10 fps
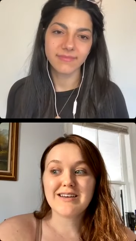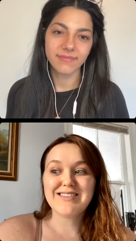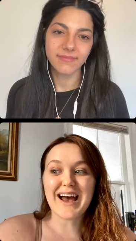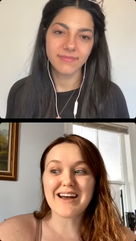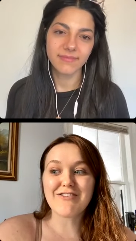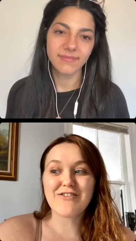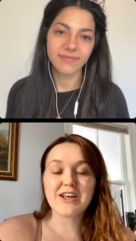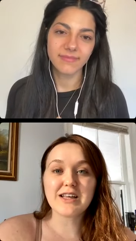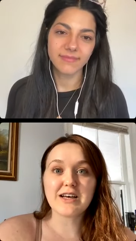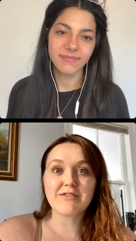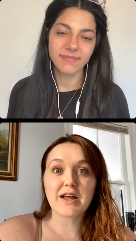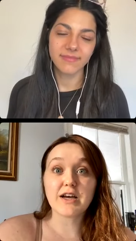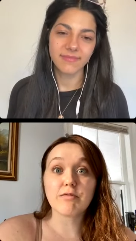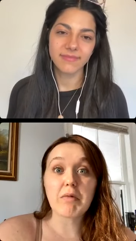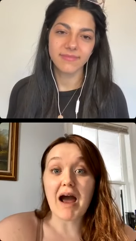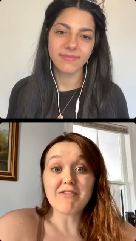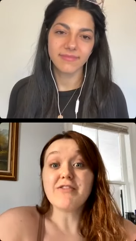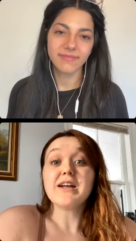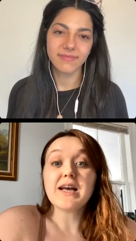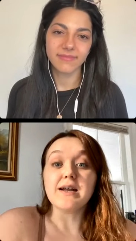Speaker 1: that feeling of like I
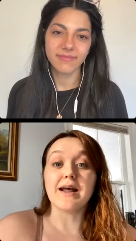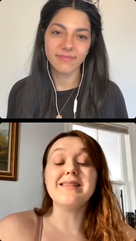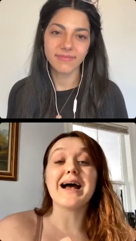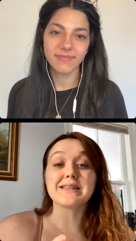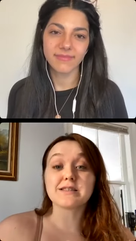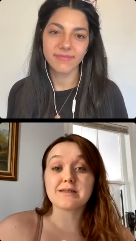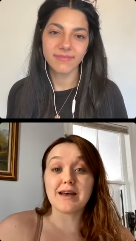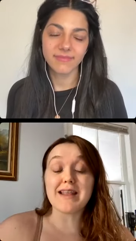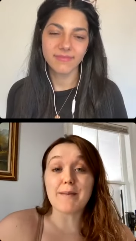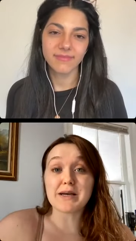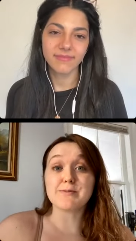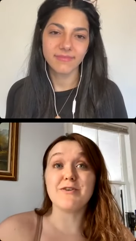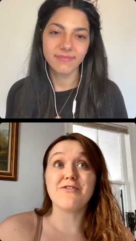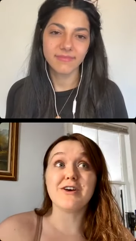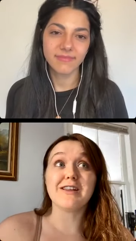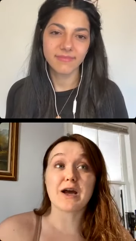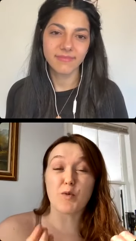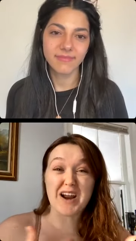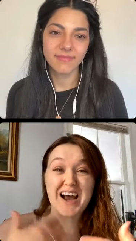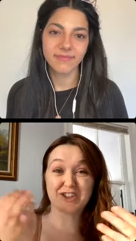fit in and that's and that makes me feel like I
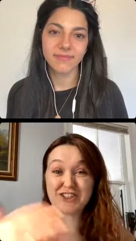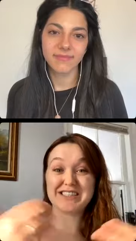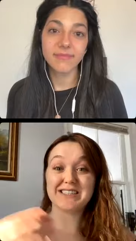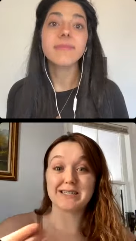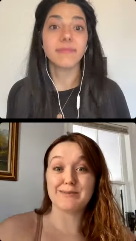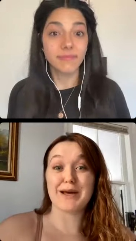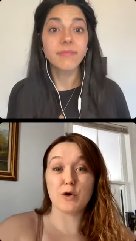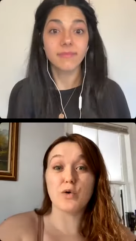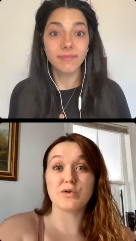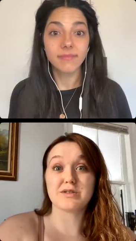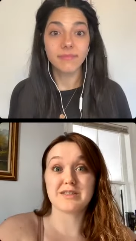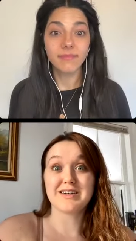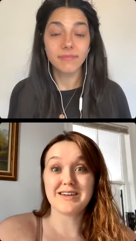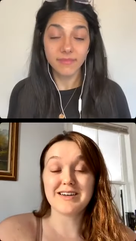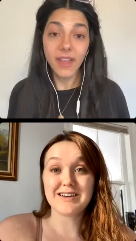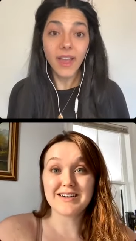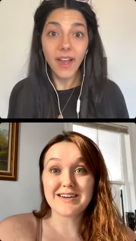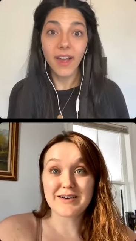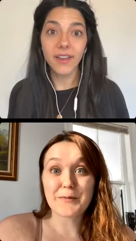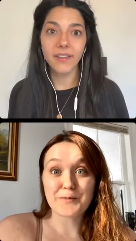want to actually stick to my goals.
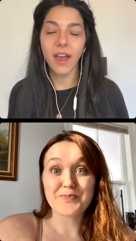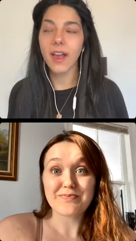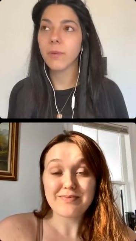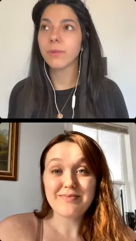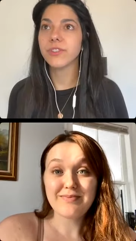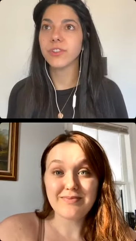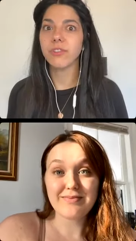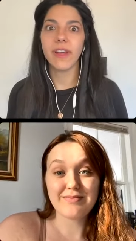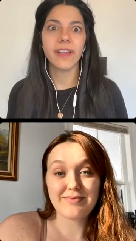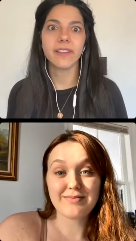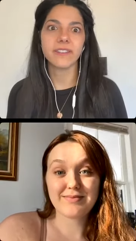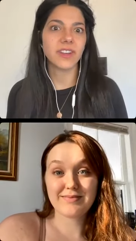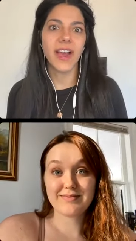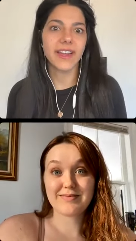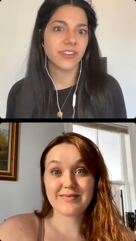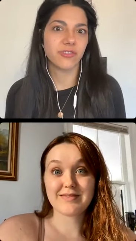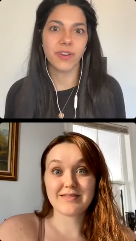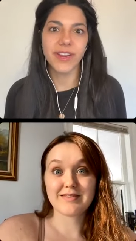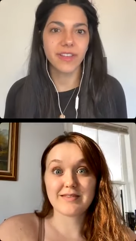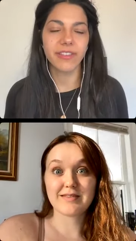
Speaker 2: Yeah, and I would do like diet
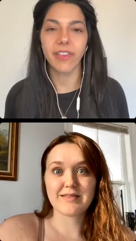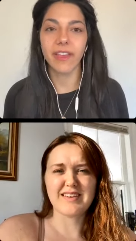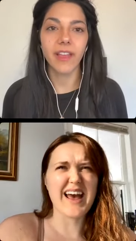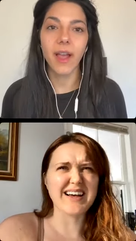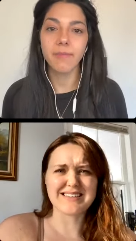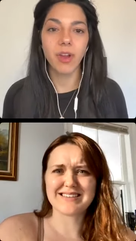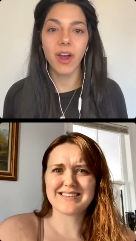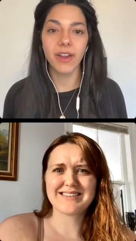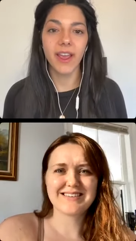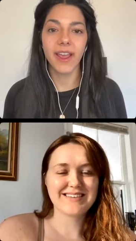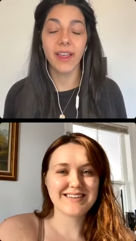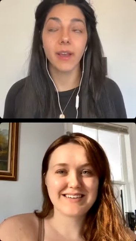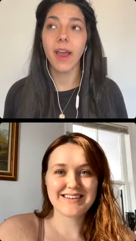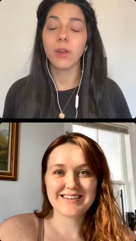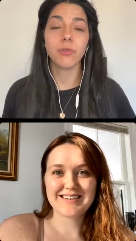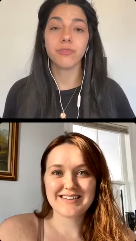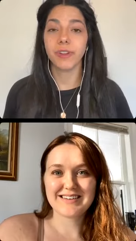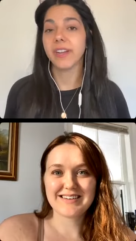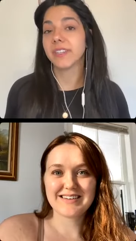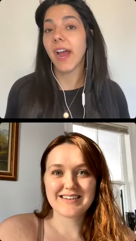drinks. Like I'm not a I don't
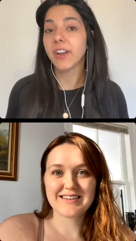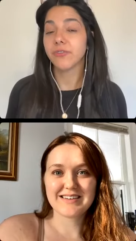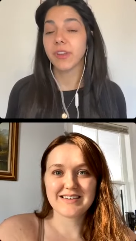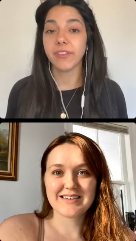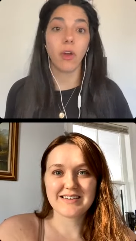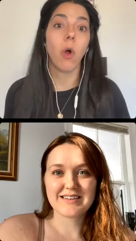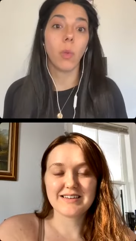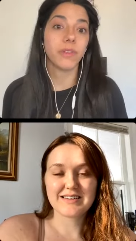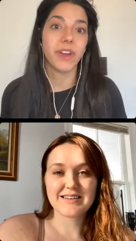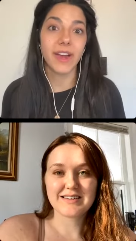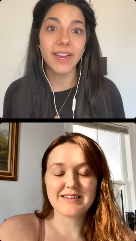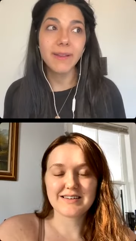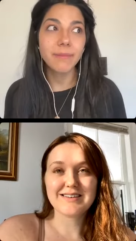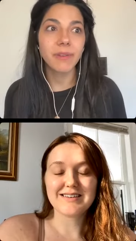drink diet drinks all the time,